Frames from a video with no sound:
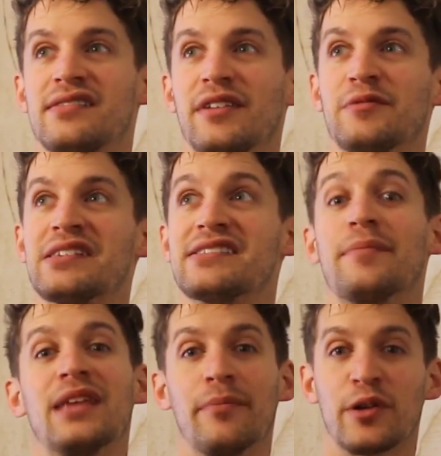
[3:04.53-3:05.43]
It was a
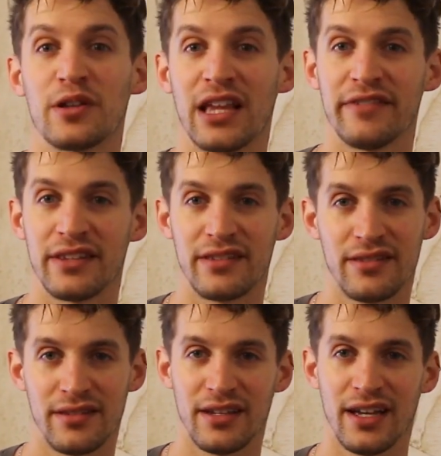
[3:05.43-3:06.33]
September
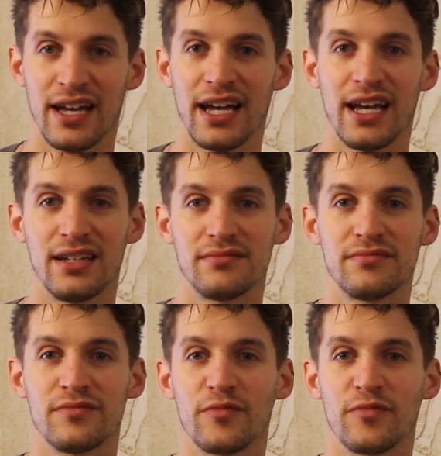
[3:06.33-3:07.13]
11th